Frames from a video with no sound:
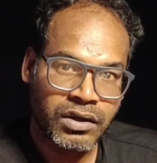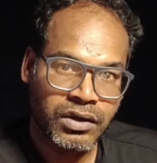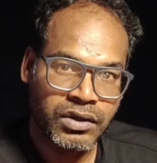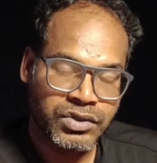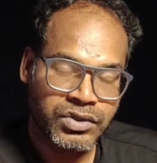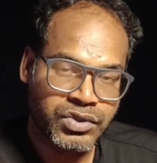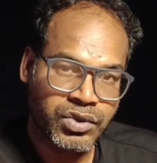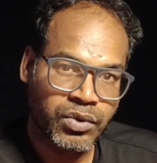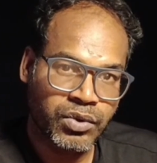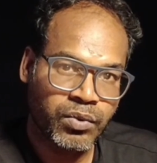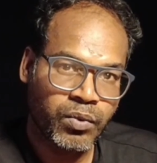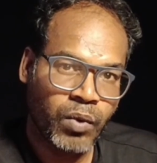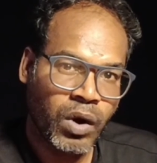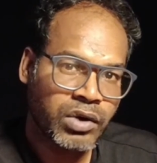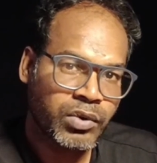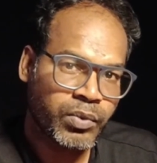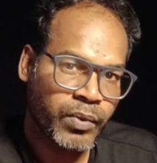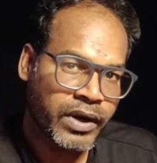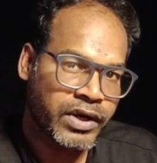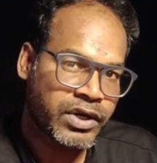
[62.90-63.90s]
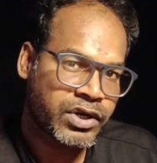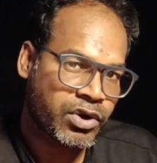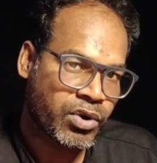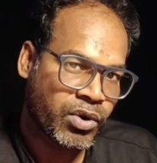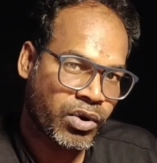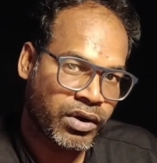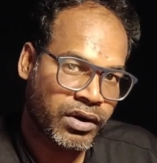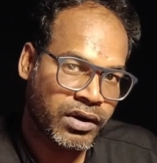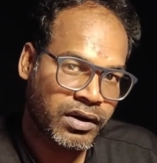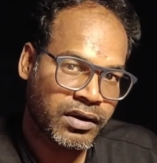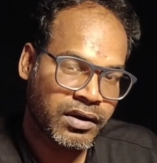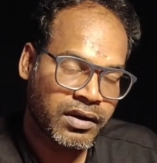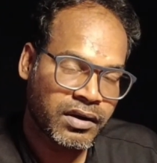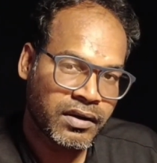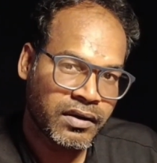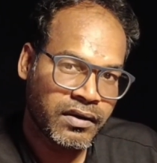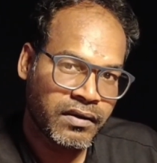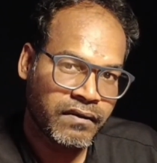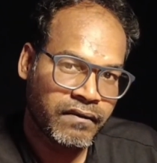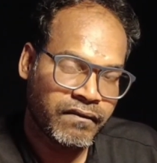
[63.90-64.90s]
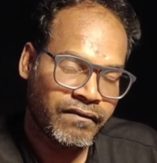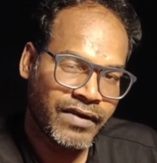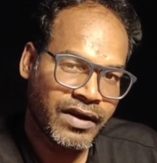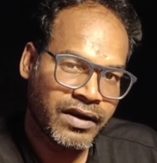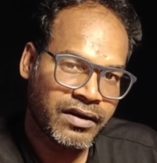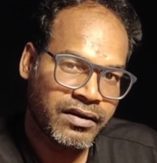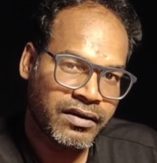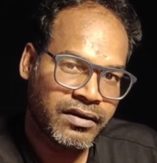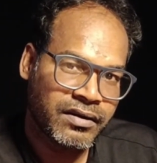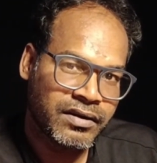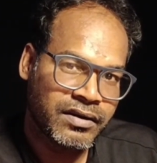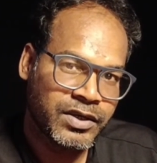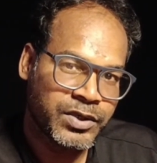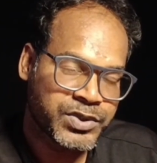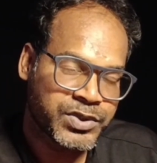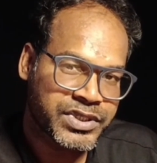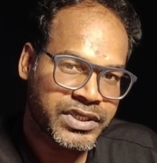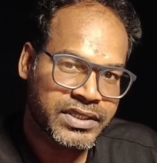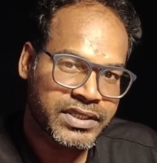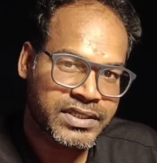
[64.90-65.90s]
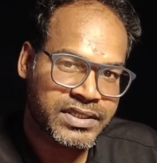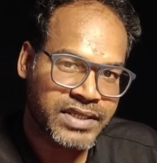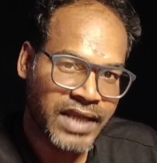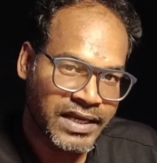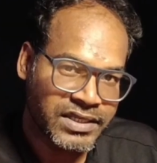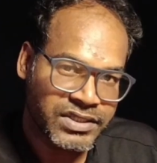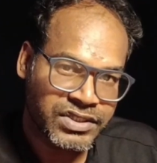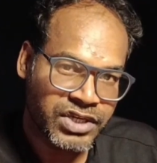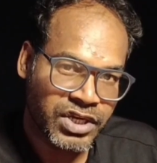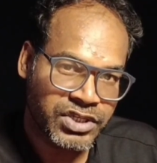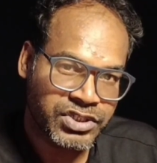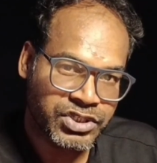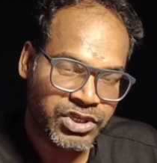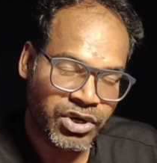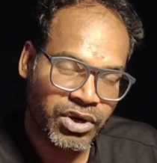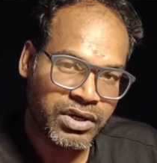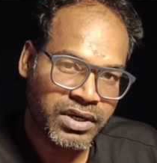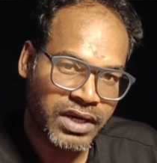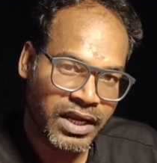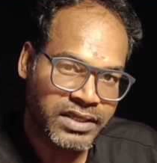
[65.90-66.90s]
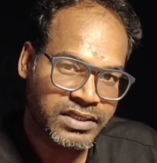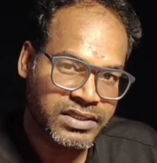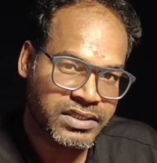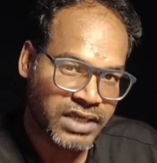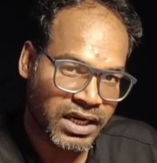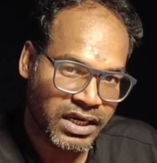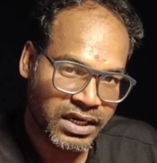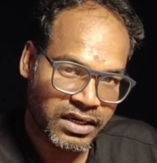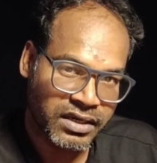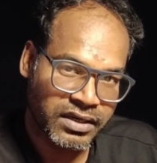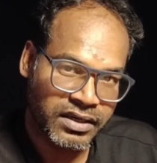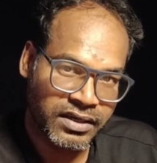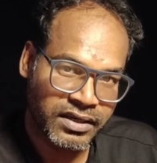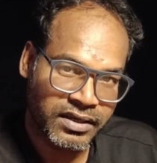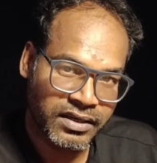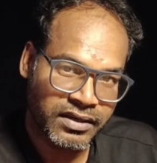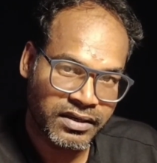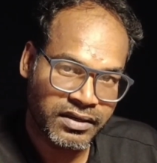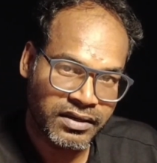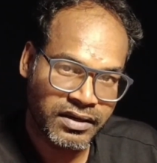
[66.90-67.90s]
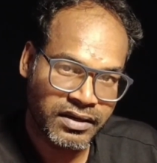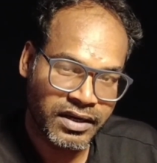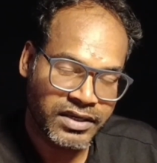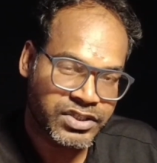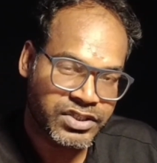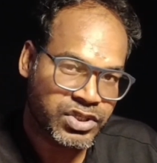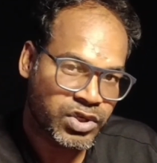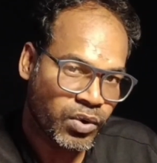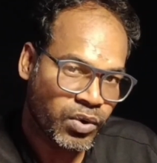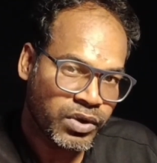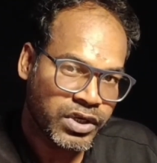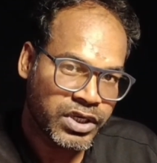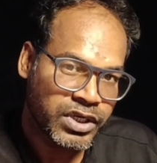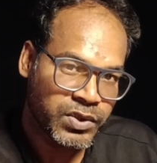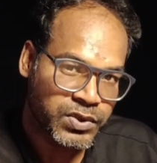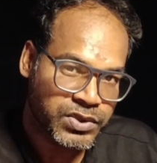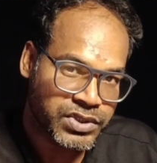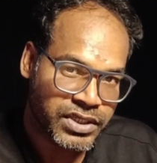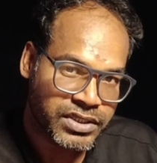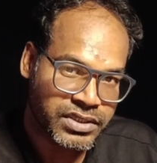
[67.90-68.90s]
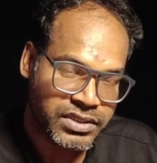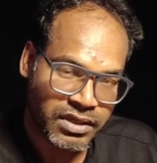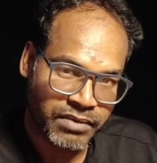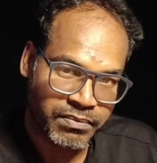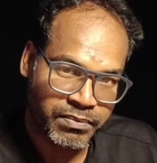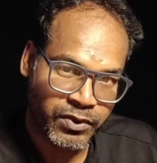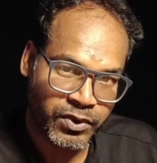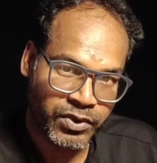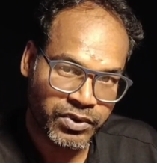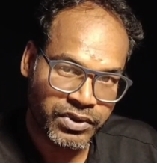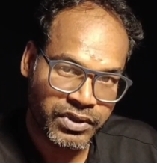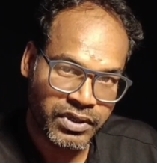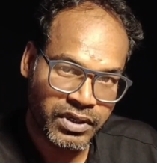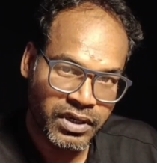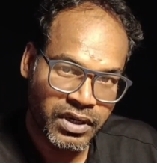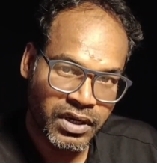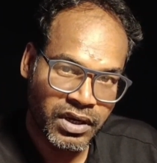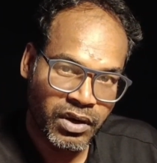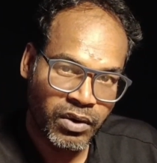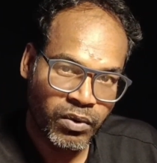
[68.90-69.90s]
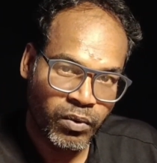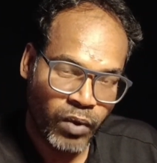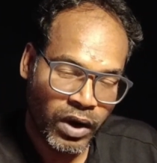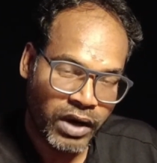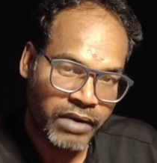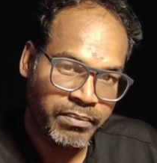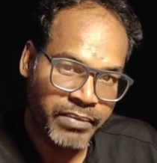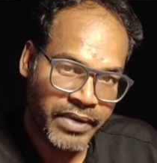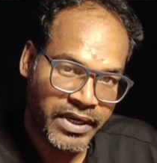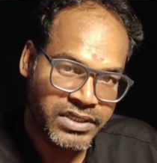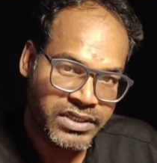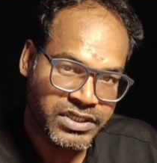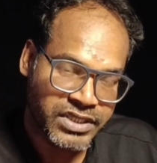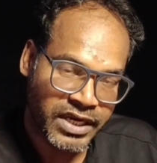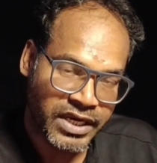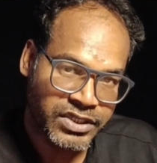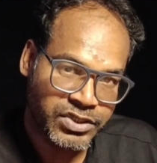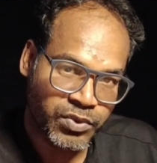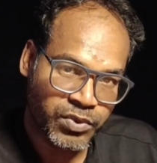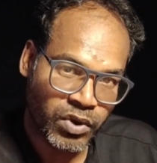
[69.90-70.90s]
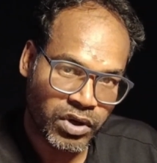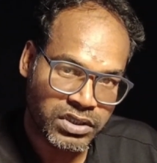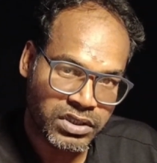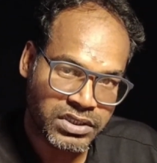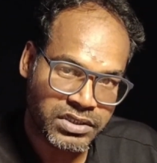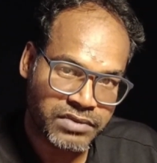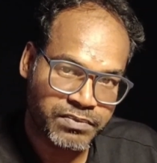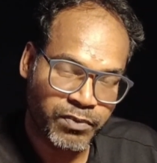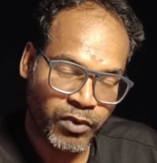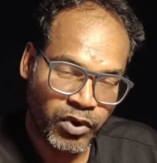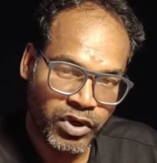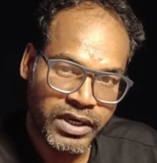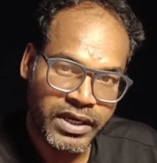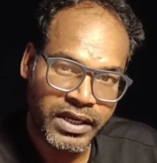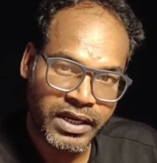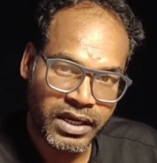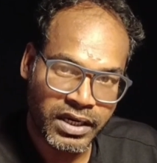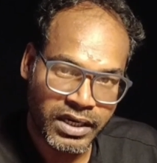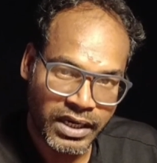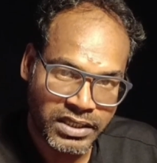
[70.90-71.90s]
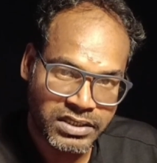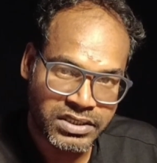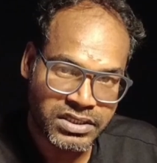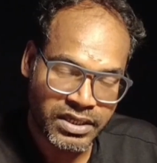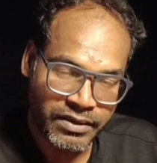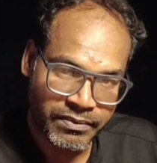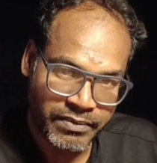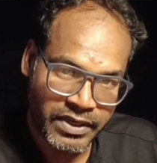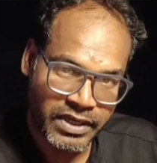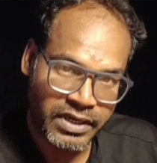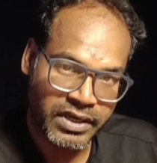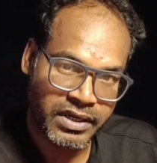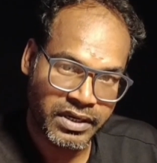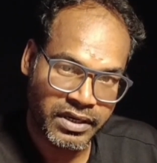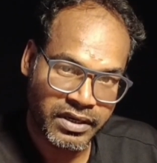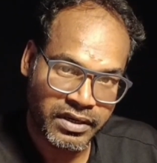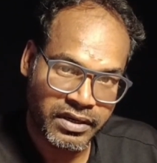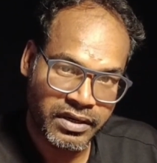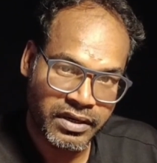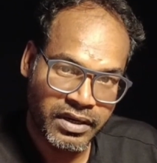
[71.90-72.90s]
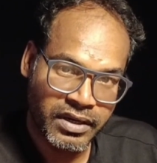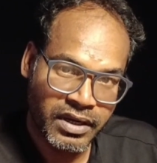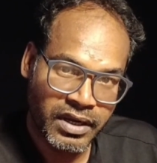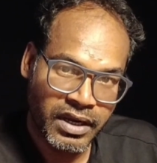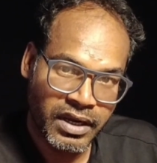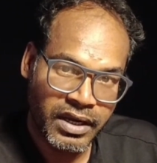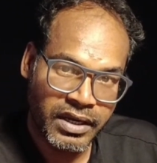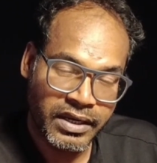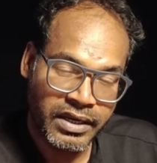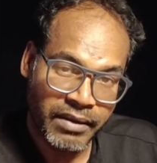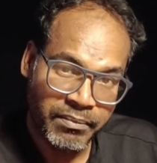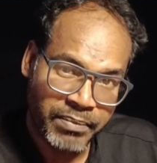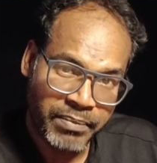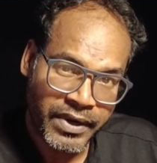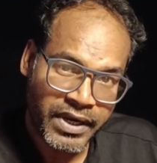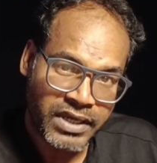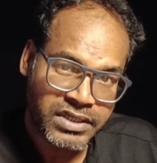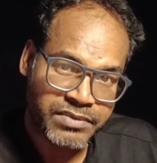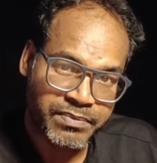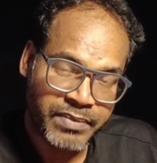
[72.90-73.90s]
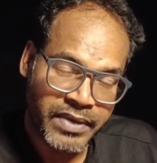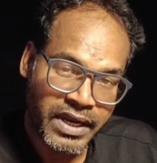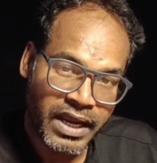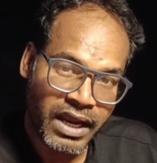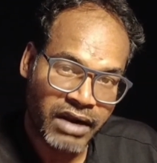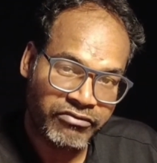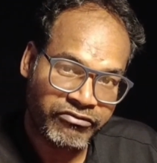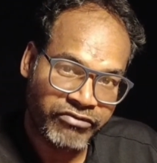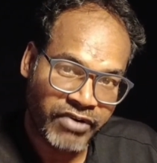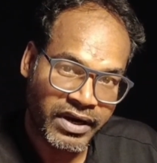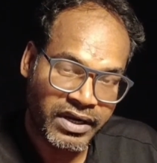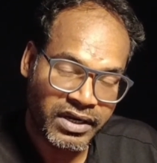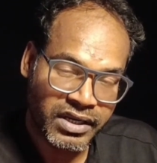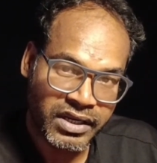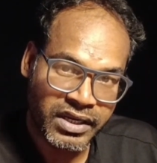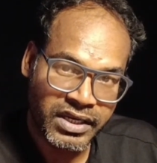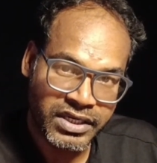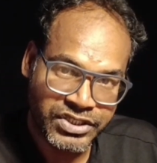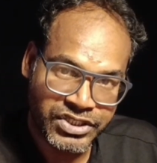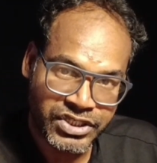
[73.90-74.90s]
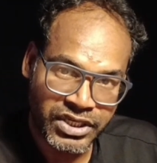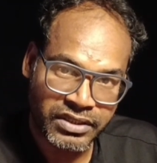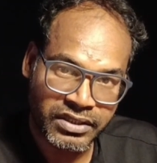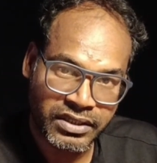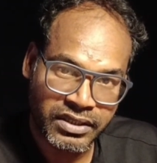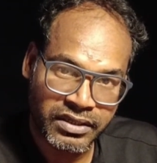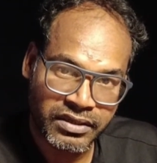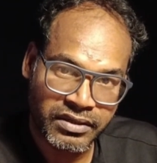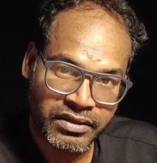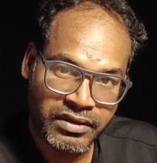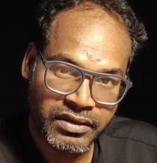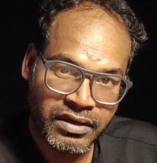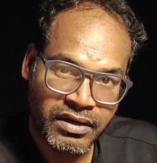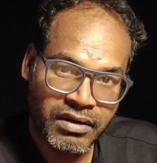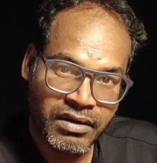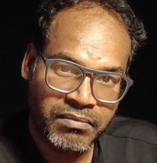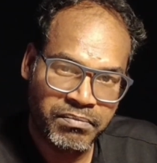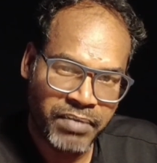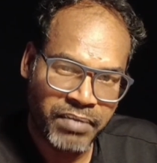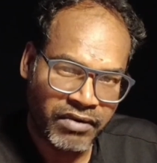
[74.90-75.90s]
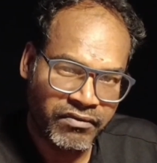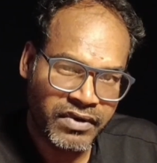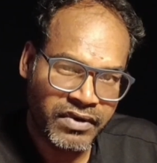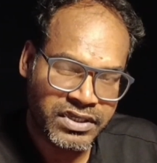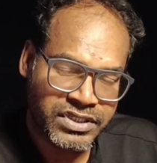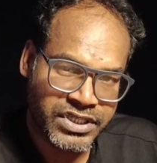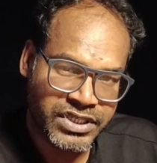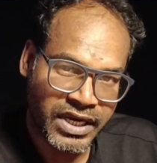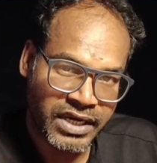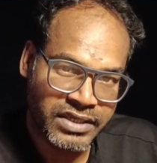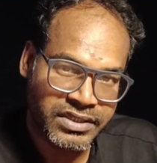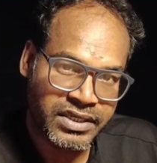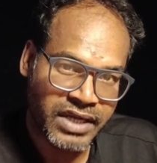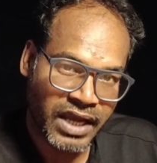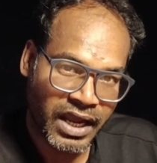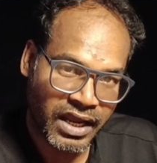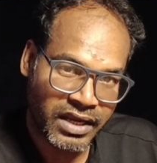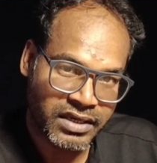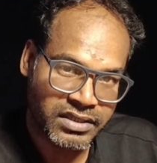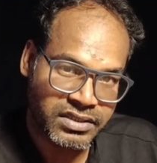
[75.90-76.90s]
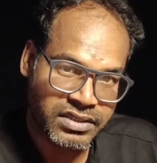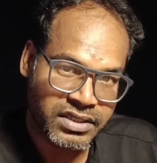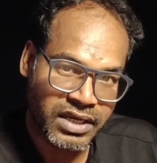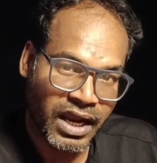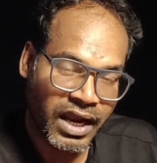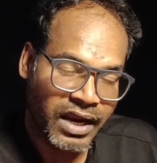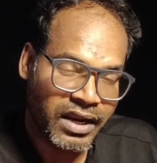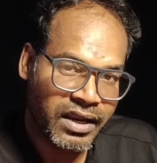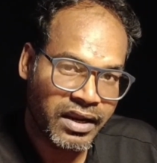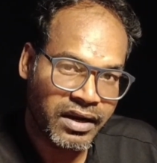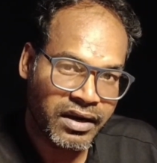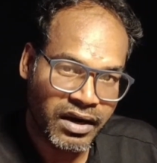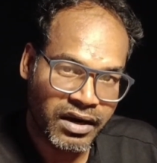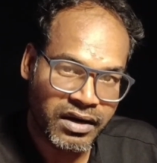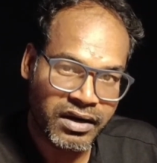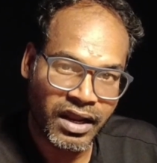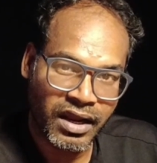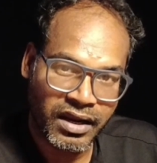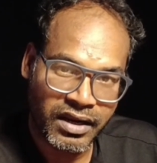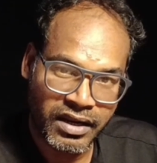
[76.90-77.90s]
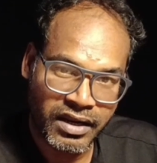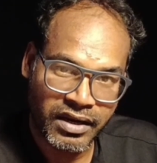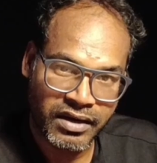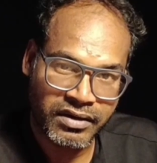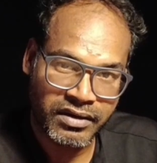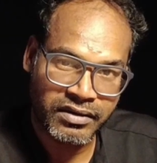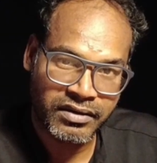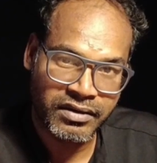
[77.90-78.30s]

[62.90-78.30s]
So what went wrong? Well, you see, science does not die suddenly. It slowly loses support. One big change was political instability. Empires began fighting each other. Power changed hands again and again.